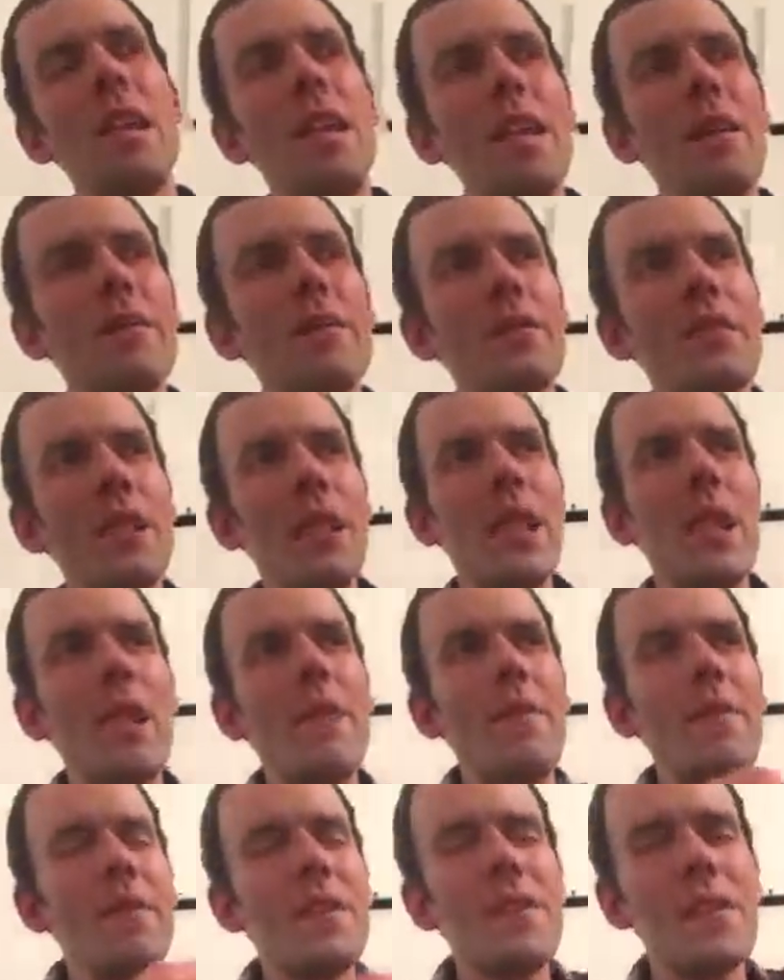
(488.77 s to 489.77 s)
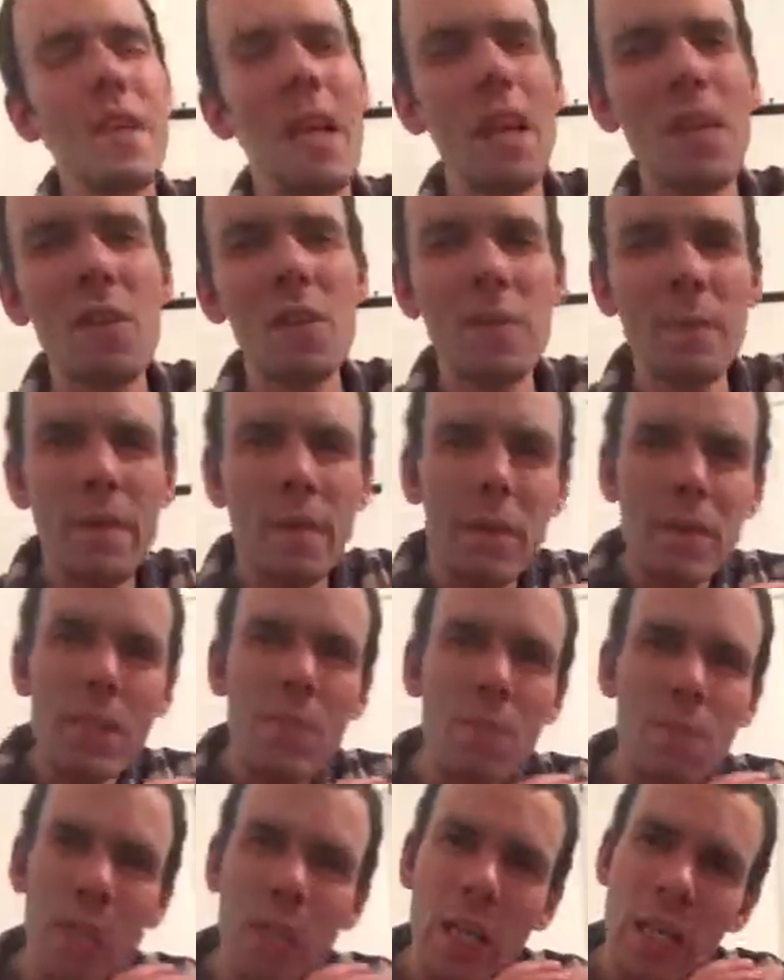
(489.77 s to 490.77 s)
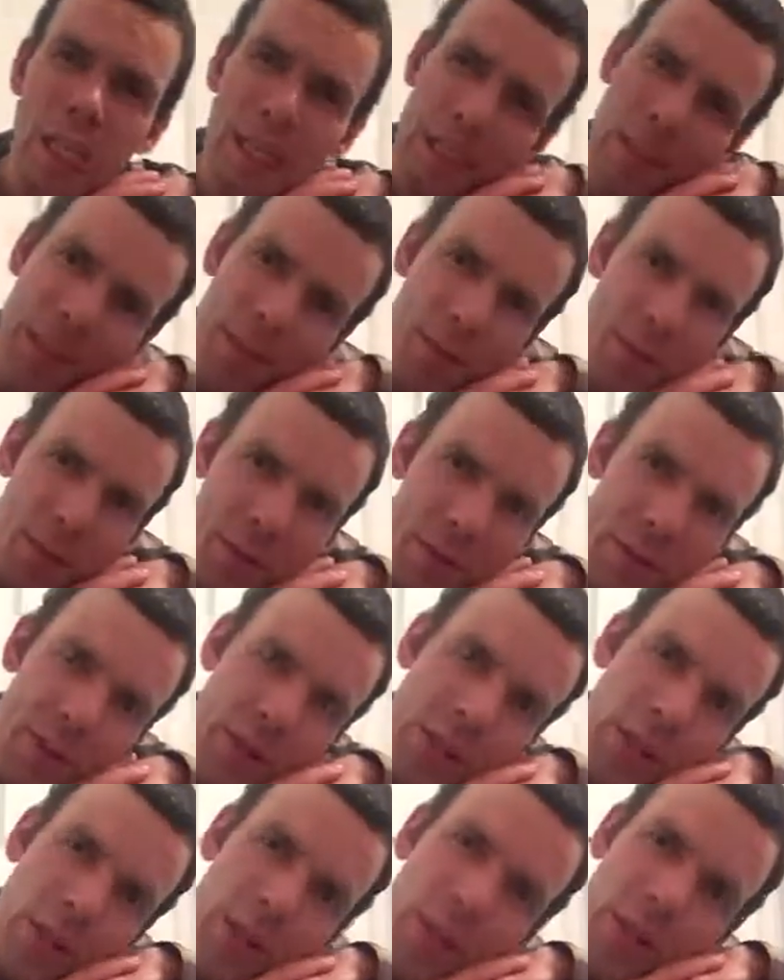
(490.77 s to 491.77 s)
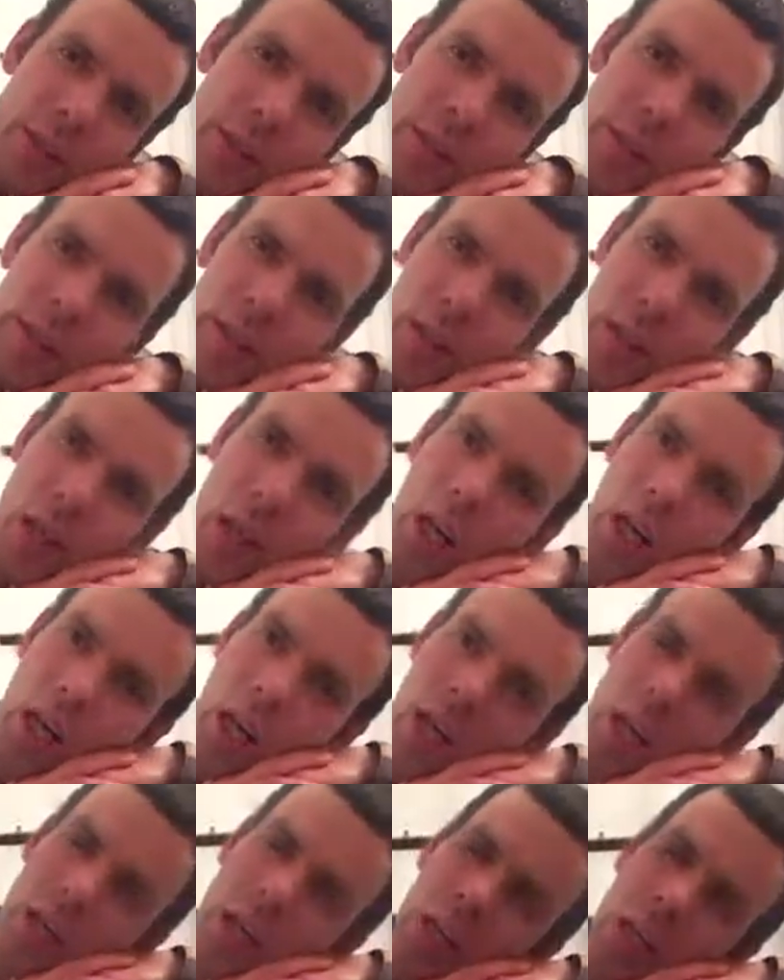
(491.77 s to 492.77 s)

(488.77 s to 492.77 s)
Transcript: if a salesman is really desperate to sell you the guitar,